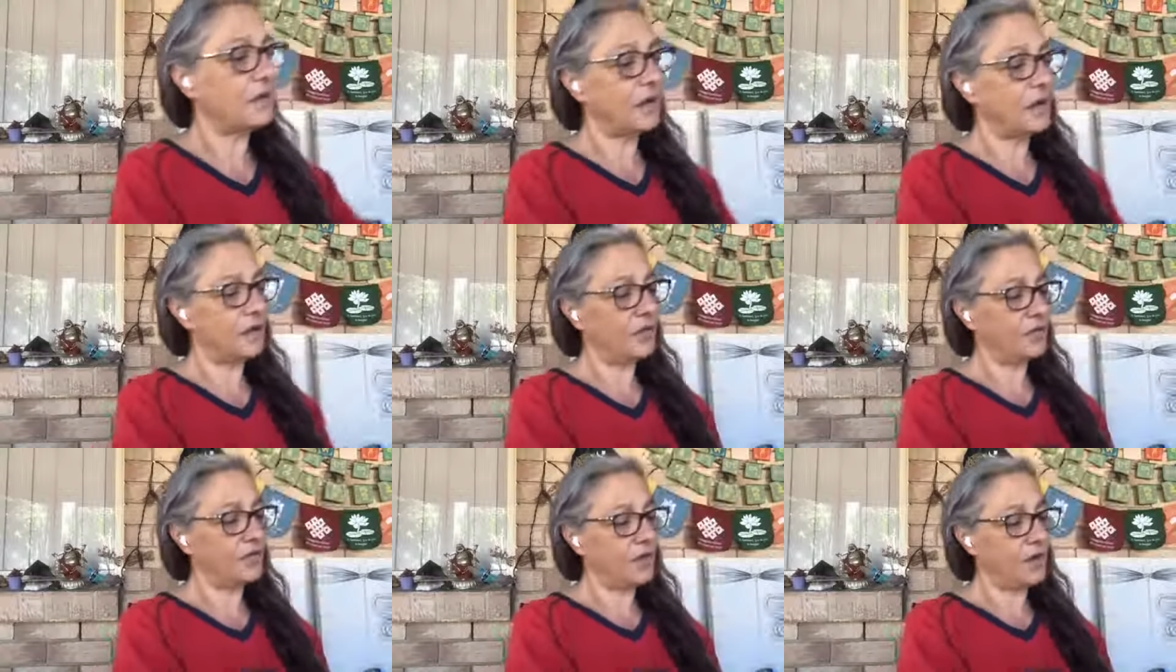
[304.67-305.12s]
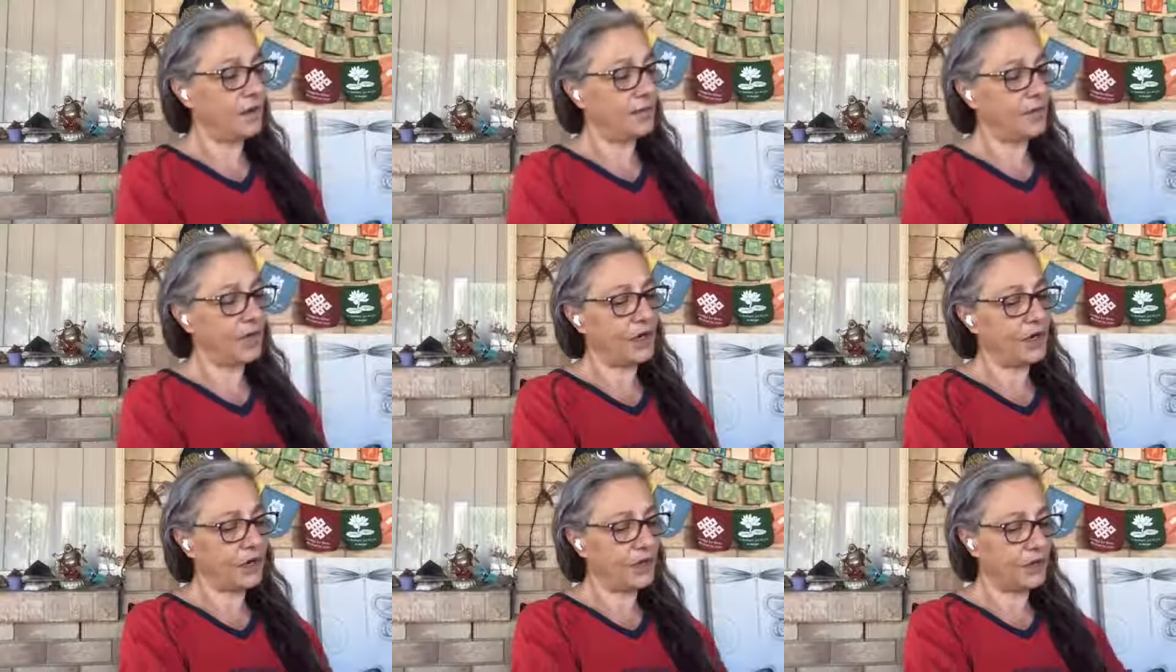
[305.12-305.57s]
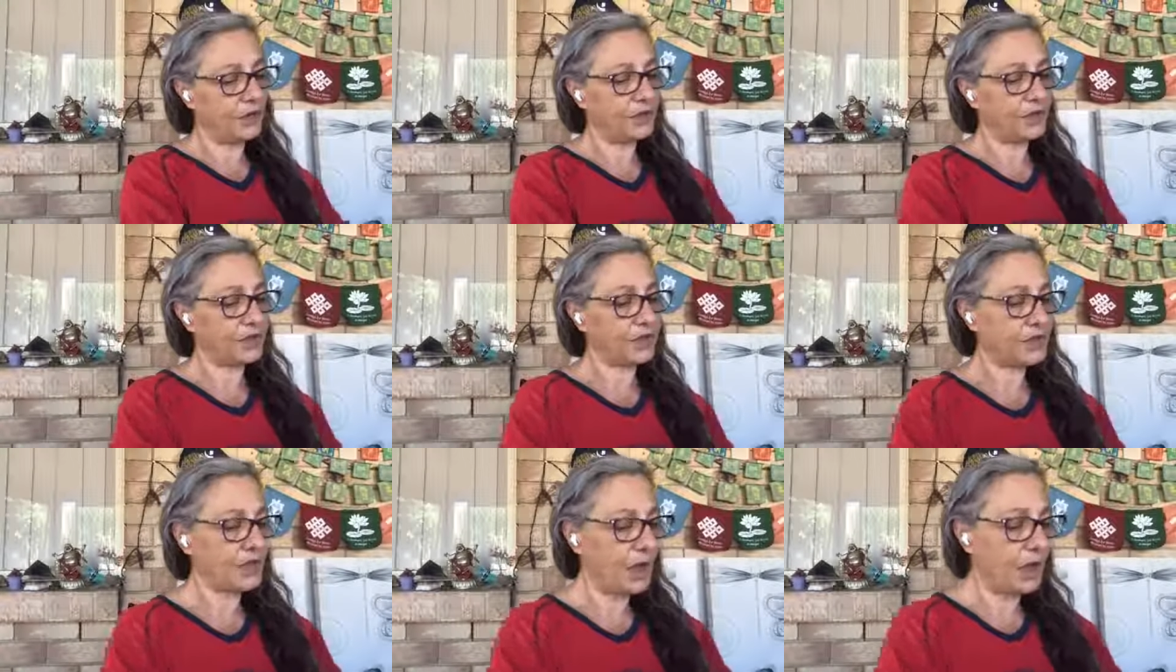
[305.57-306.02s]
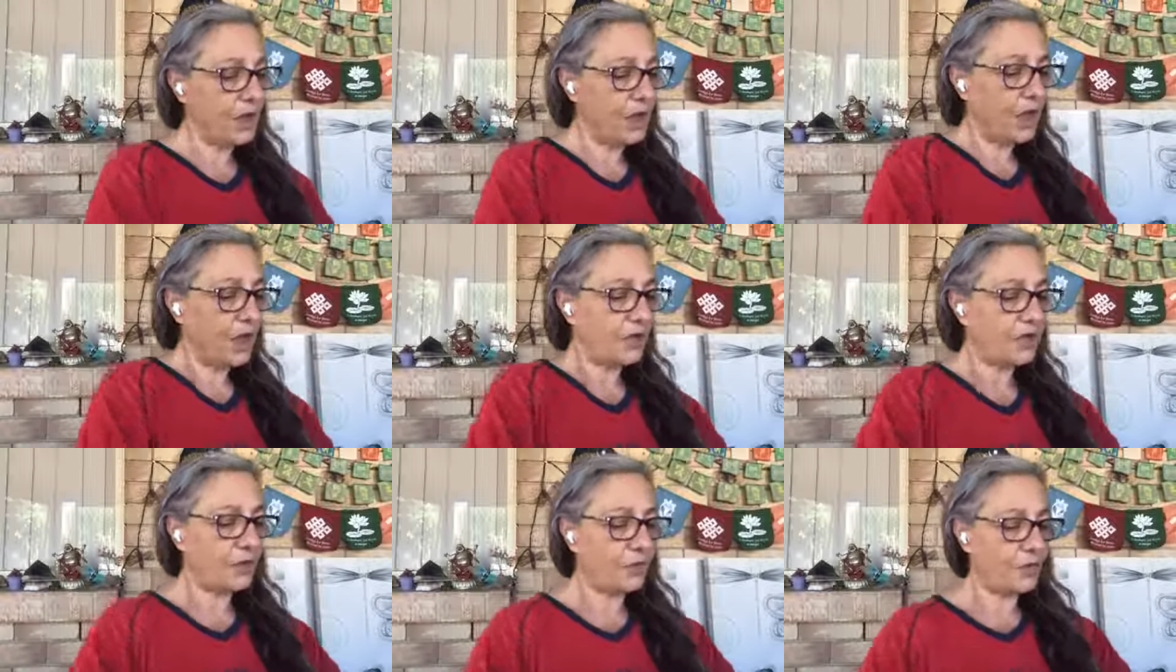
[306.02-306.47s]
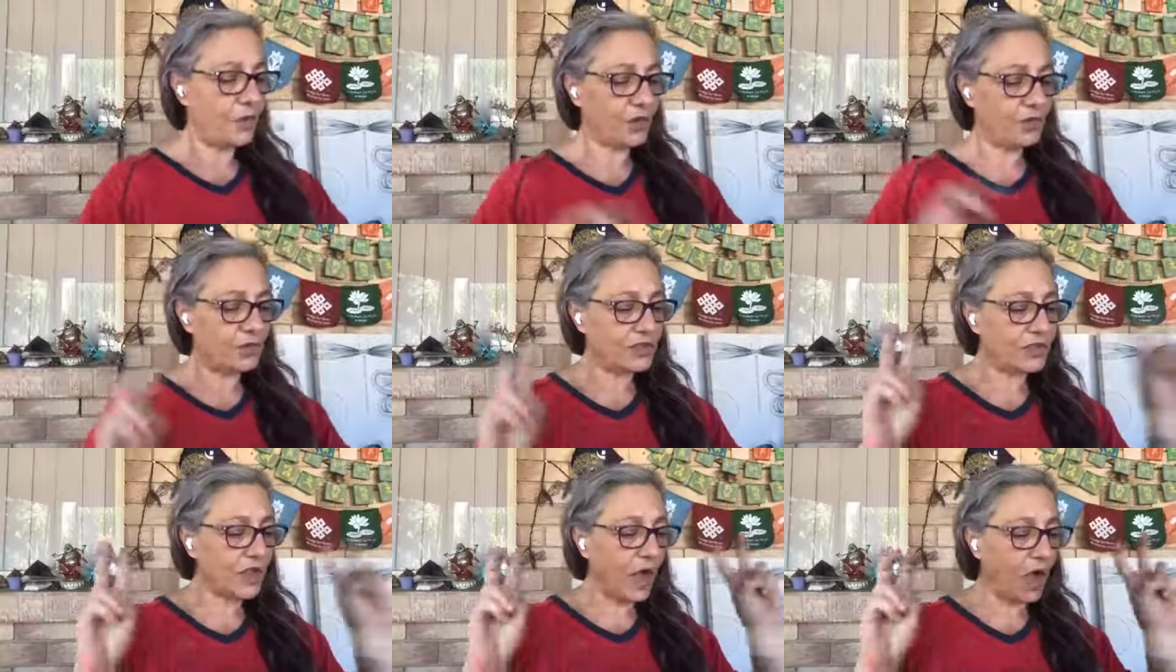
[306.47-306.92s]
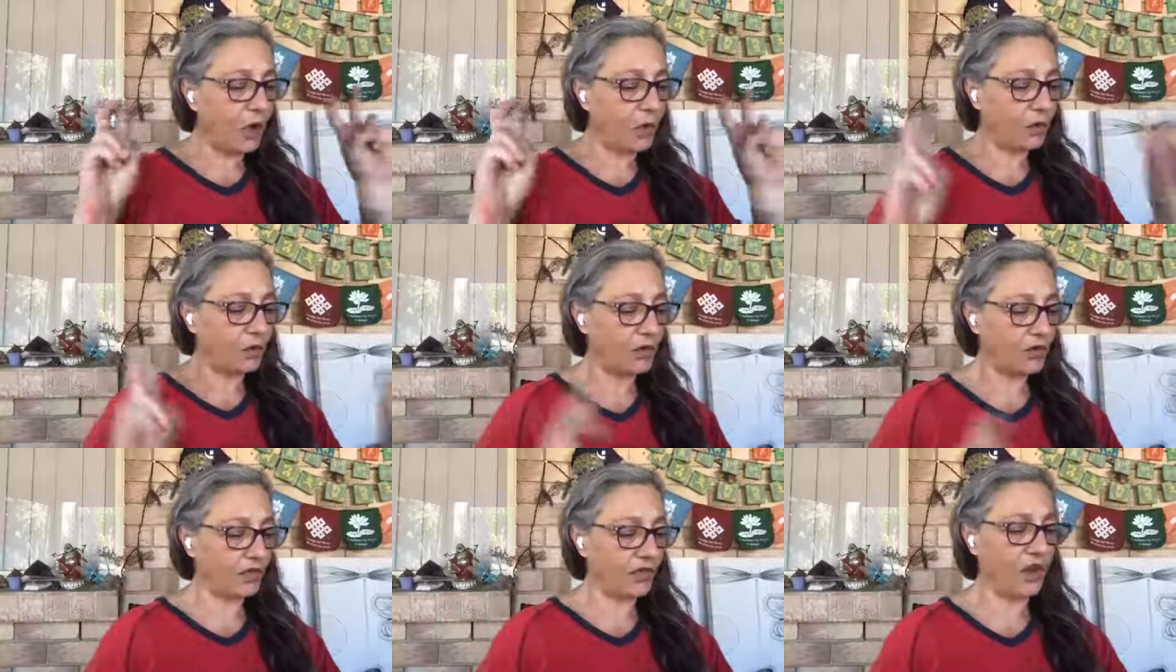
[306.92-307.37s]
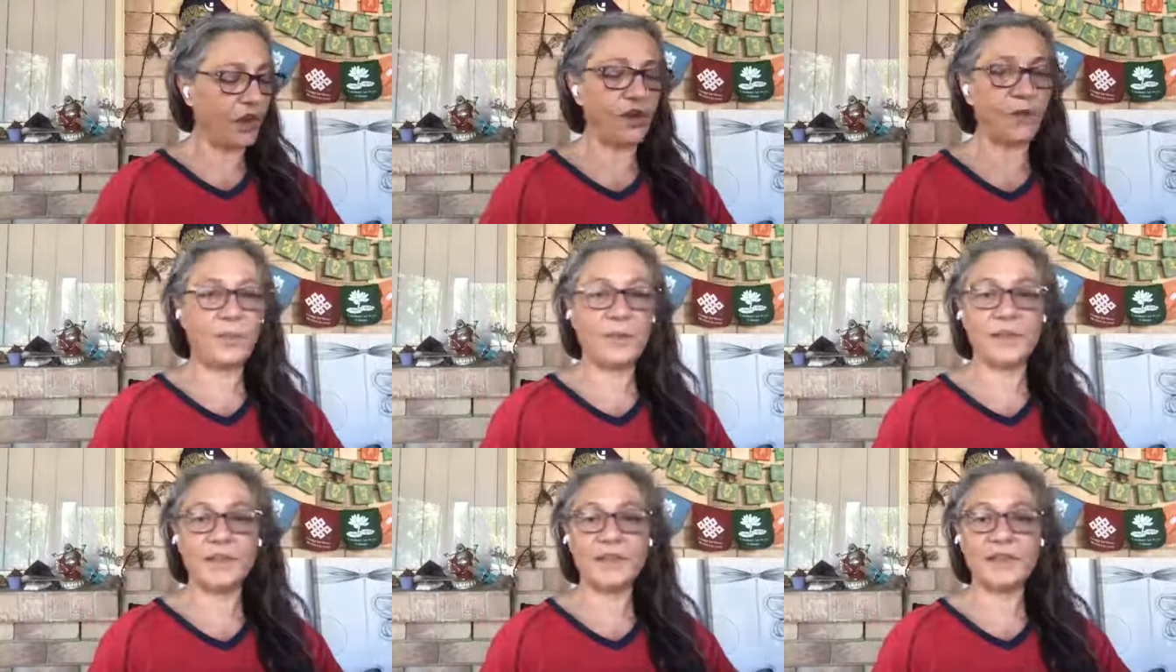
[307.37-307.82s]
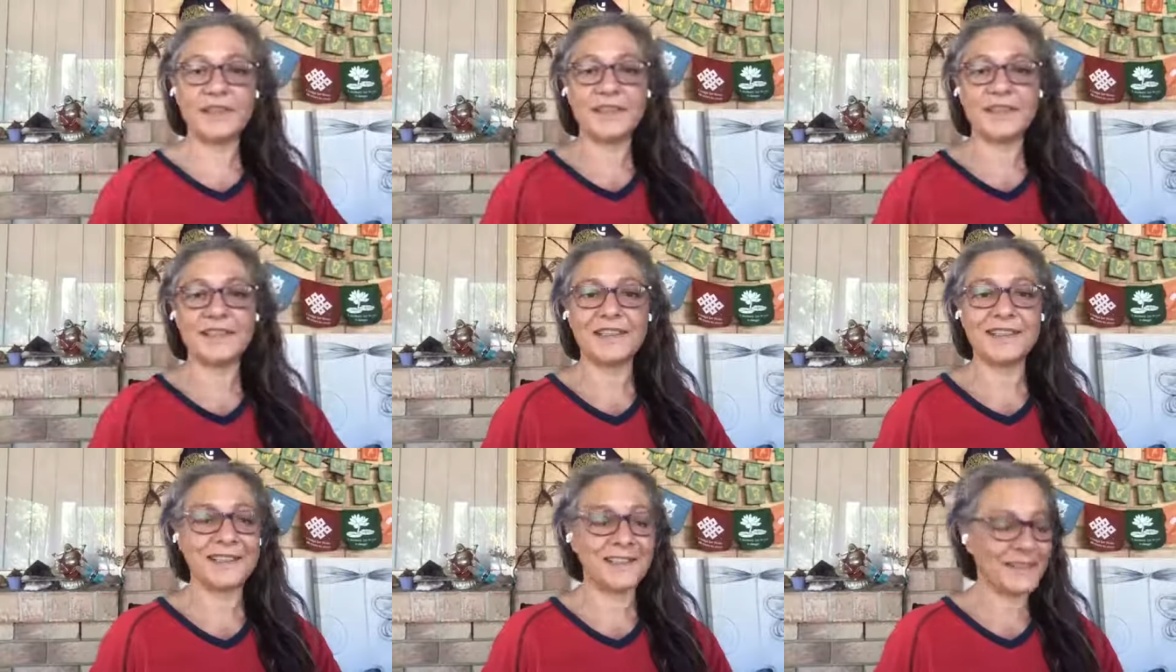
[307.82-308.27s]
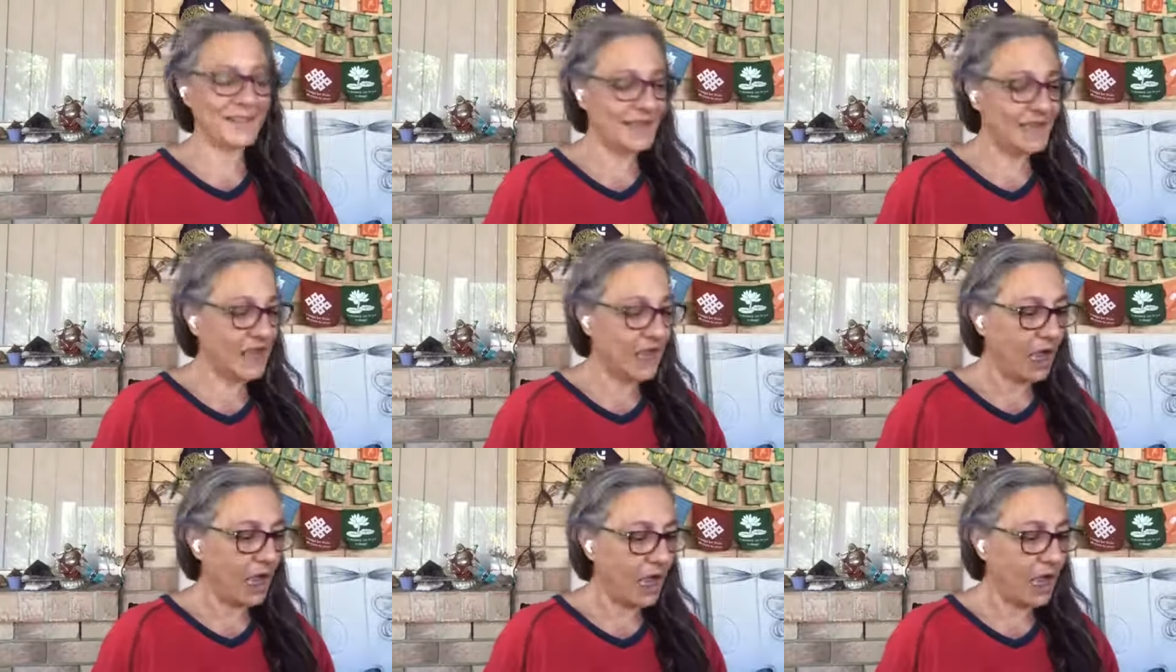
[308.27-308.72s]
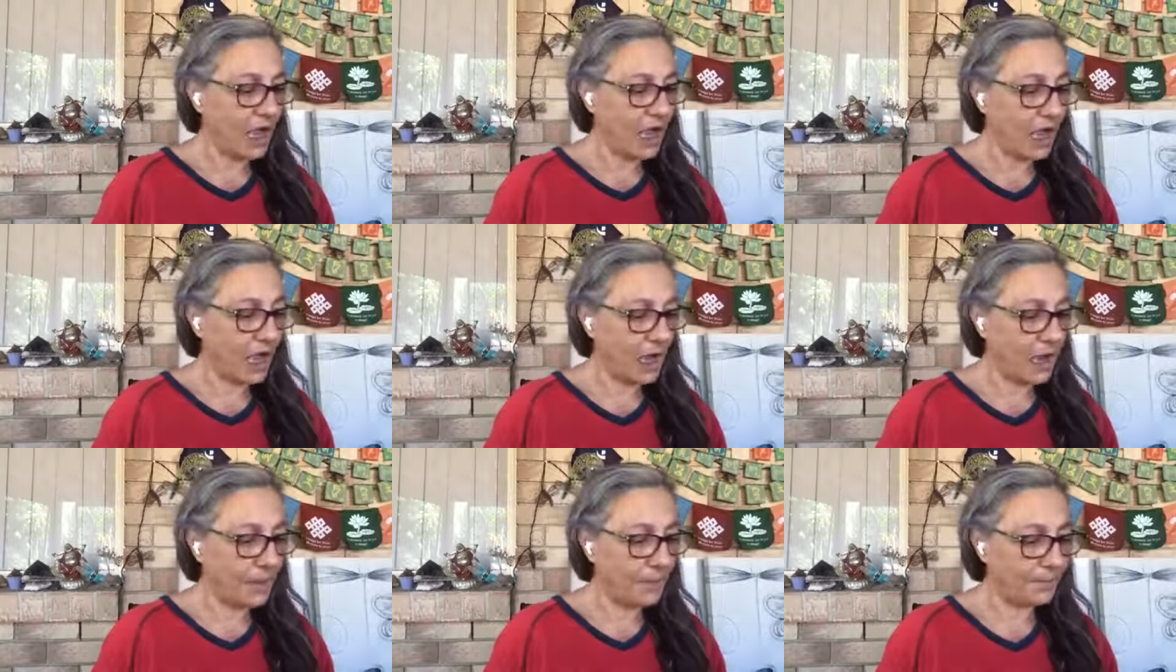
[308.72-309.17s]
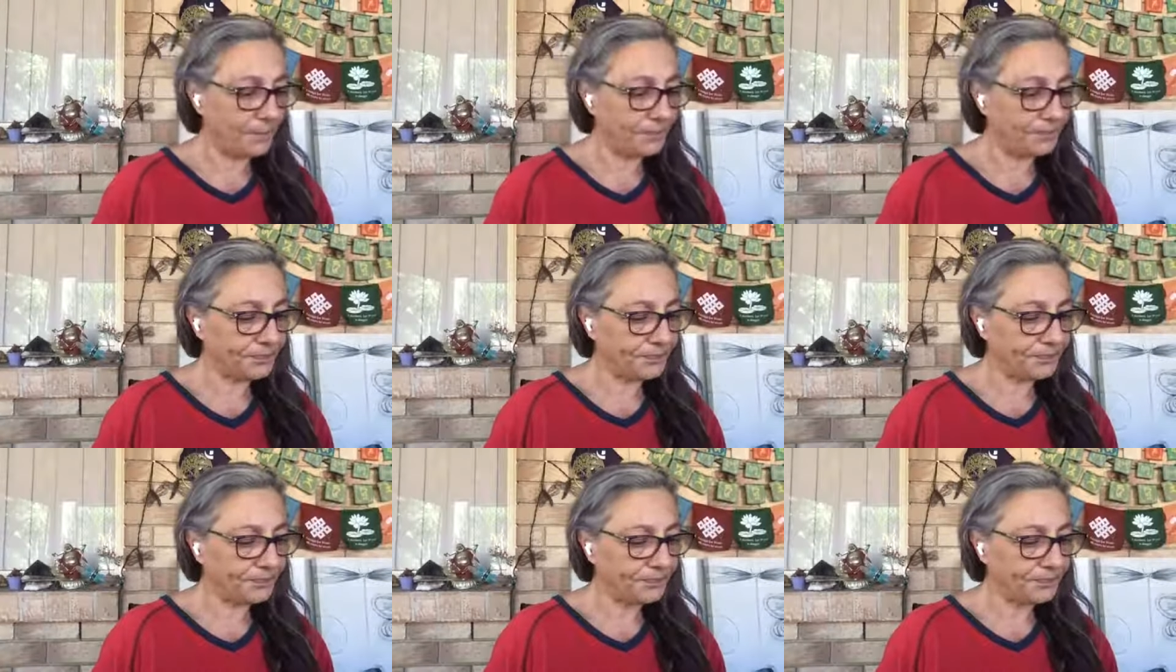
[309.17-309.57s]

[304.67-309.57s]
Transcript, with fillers: I'll find my notes the word was older therapists um,